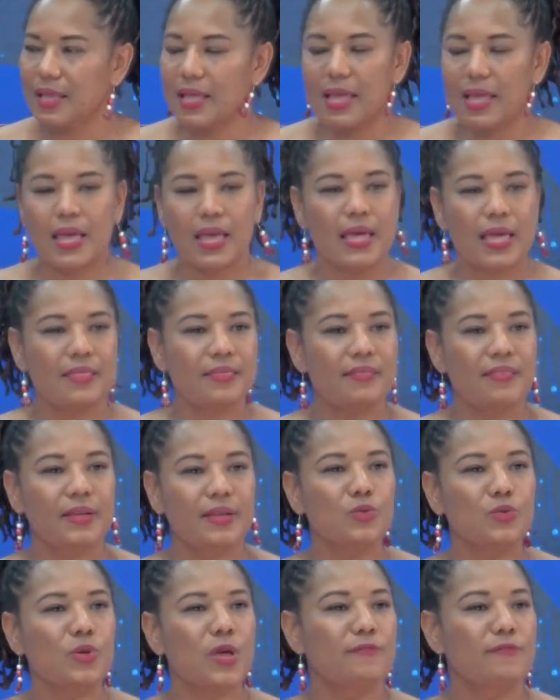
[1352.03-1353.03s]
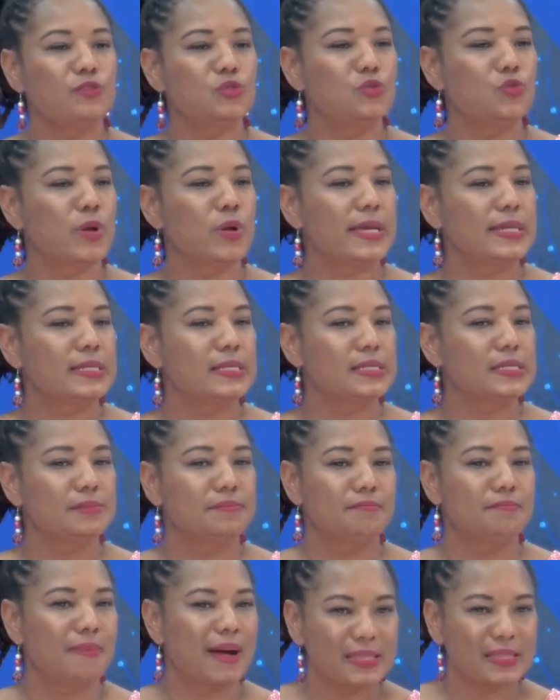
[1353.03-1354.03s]
and then you have to wait
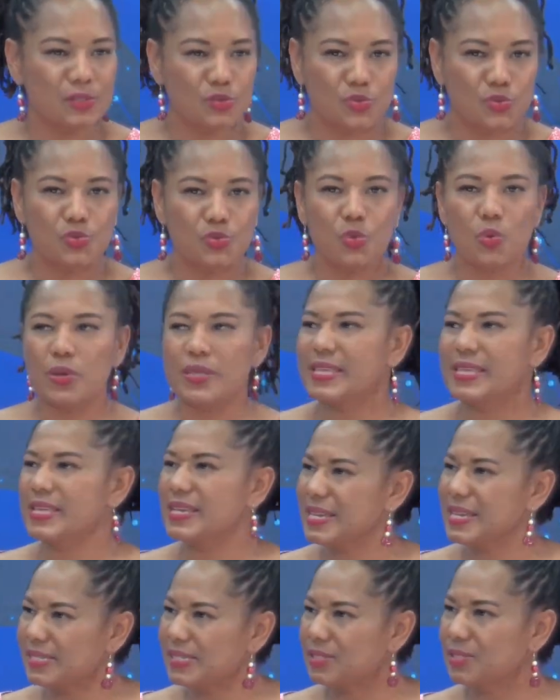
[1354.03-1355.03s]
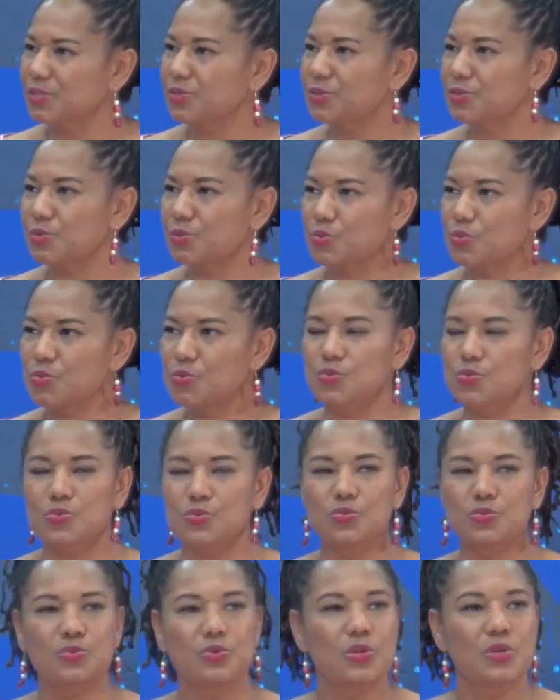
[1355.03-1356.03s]
months or years
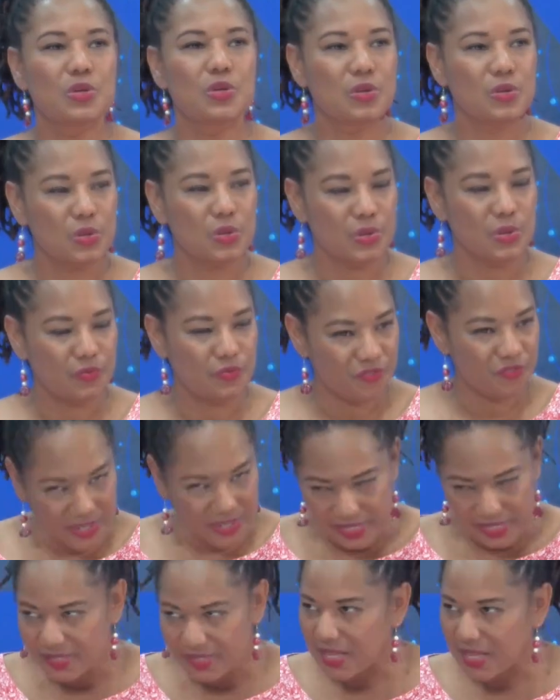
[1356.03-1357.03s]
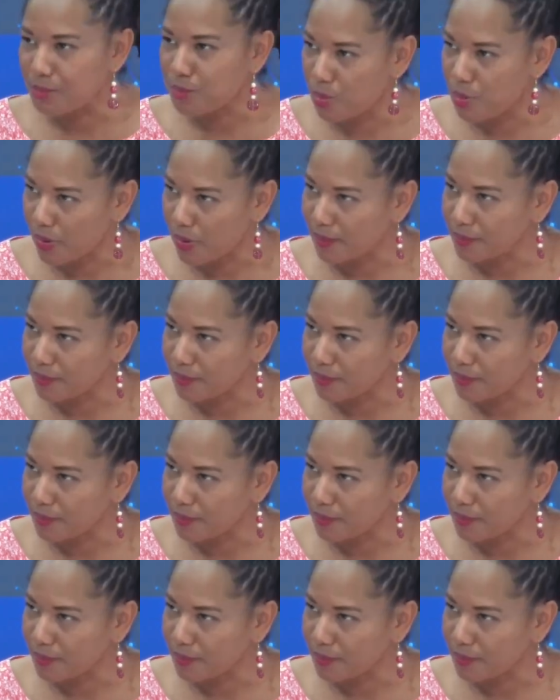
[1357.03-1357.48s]
to finish that poem.